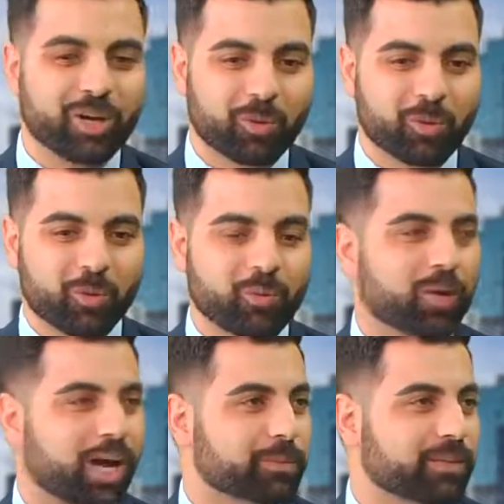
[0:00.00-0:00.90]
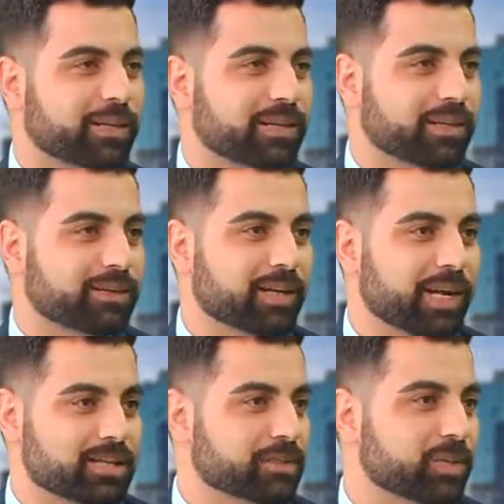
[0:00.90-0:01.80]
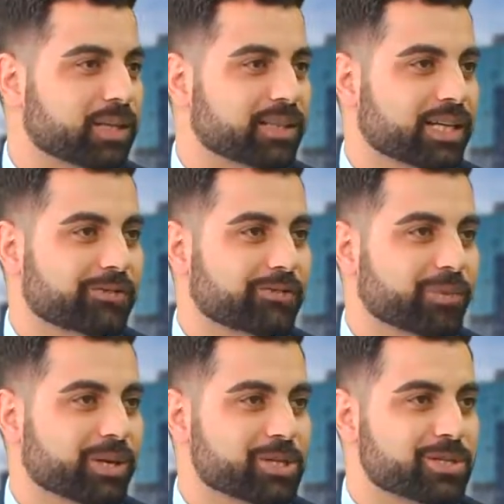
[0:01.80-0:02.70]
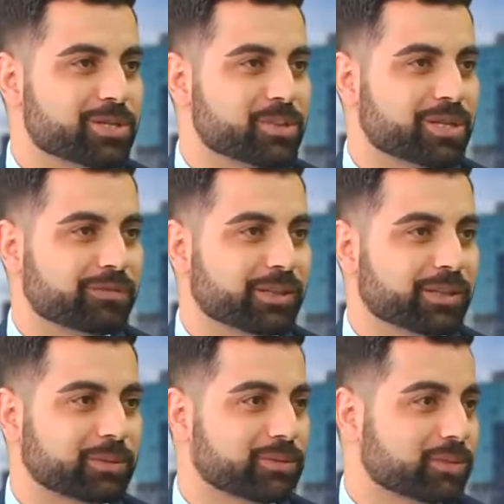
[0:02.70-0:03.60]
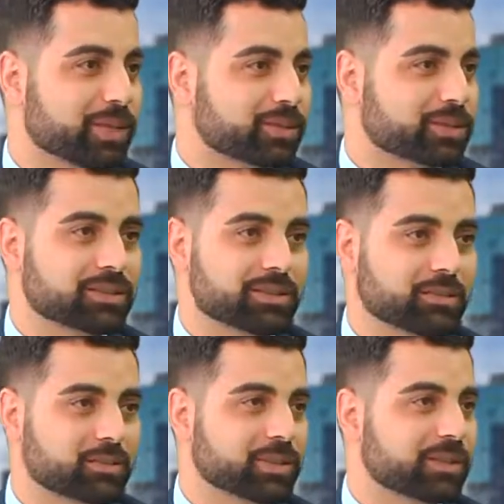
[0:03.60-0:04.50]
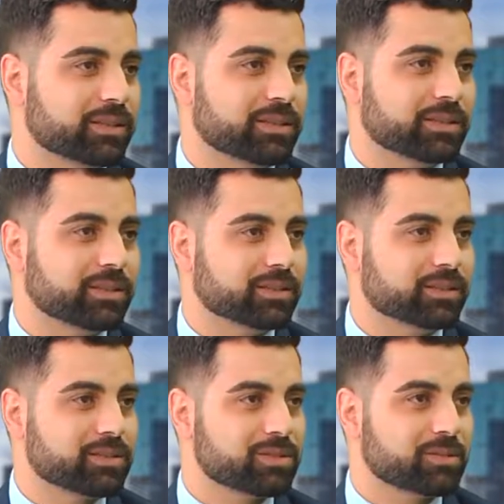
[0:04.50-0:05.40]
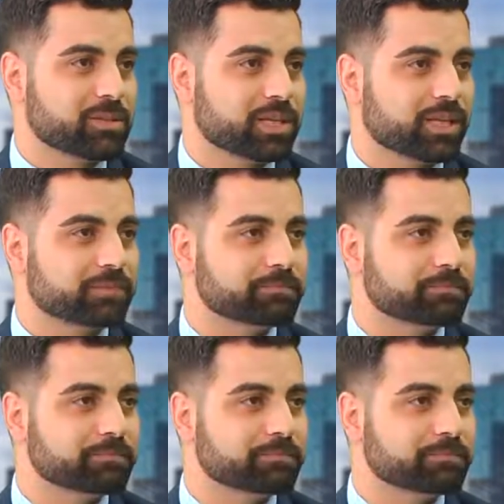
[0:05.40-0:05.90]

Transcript: we'll, we'll update uh, as and when that information is made available to us, and, and we'll get there uh, as soon as we can.